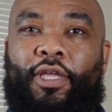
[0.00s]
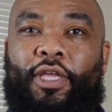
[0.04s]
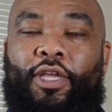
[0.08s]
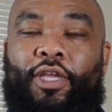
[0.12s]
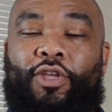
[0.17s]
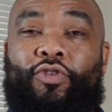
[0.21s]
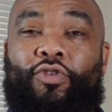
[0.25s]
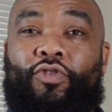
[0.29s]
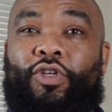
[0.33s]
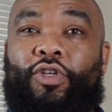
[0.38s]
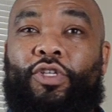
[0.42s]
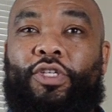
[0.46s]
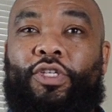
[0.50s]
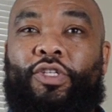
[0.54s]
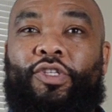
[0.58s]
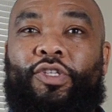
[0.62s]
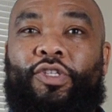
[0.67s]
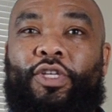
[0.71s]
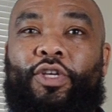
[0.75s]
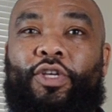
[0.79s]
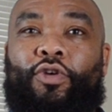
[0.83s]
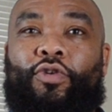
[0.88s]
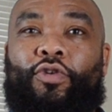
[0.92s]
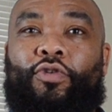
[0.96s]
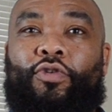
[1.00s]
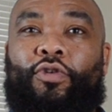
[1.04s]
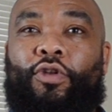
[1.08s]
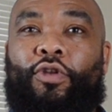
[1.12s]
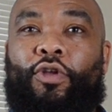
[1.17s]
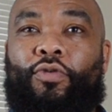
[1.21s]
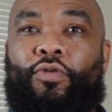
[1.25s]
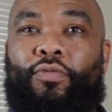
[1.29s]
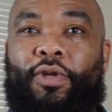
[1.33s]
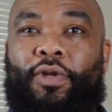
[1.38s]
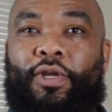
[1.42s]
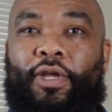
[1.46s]
And you could just see her
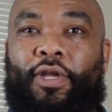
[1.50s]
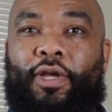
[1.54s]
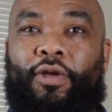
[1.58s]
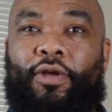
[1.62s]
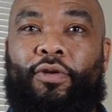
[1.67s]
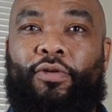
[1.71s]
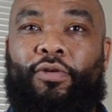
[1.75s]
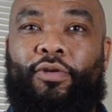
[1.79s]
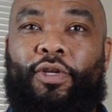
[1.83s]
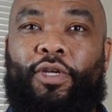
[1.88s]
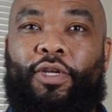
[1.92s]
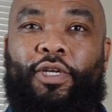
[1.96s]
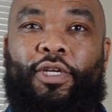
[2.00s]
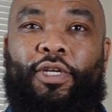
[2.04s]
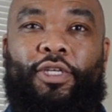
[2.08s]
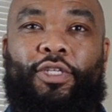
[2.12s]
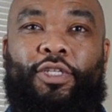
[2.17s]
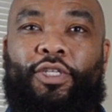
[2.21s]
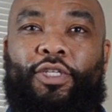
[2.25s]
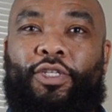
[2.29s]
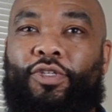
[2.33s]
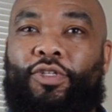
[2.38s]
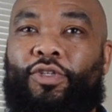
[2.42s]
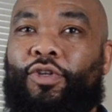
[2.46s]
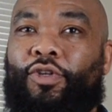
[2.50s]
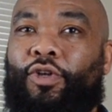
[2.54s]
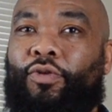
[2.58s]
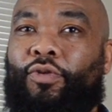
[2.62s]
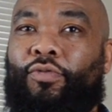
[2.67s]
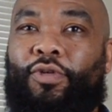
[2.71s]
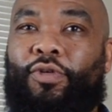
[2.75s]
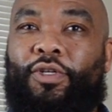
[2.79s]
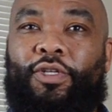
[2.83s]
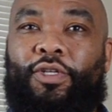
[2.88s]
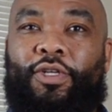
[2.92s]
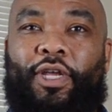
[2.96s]
glowing now. She's
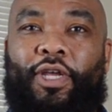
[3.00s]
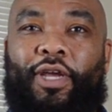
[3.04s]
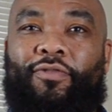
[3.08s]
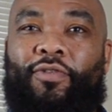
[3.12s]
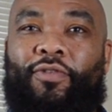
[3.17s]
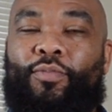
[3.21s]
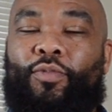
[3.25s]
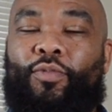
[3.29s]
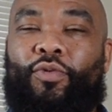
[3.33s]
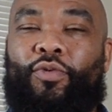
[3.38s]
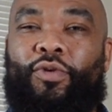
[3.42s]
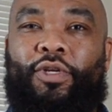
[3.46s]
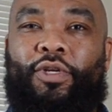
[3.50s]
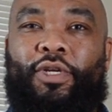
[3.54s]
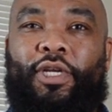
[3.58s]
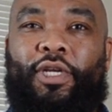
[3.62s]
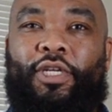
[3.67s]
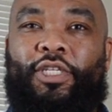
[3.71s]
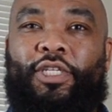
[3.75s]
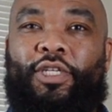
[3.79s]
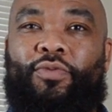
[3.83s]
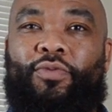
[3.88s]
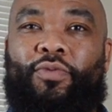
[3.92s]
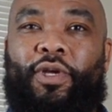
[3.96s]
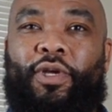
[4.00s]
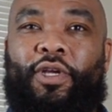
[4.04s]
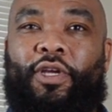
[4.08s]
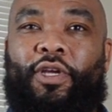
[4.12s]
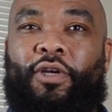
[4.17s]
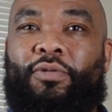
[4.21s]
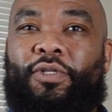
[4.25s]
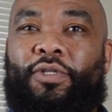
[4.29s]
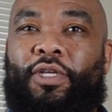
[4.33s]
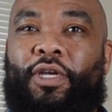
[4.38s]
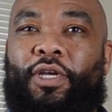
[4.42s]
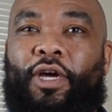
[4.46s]
glowing every morning as she wake
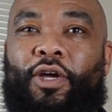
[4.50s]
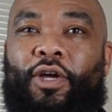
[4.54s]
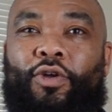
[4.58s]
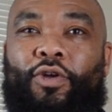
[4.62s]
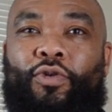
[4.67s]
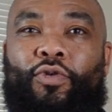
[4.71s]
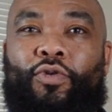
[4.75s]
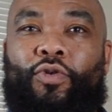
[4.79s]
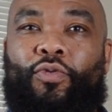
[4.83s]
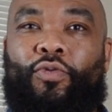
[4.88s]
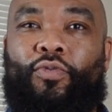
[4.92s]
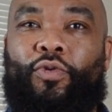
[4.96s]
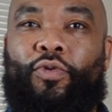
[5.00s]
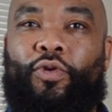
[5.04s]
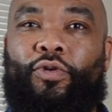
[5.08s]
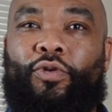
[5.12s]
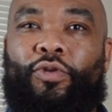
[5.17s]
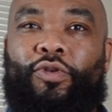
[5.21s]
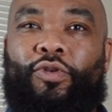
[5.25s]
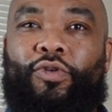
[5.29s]
up. She got to go to work.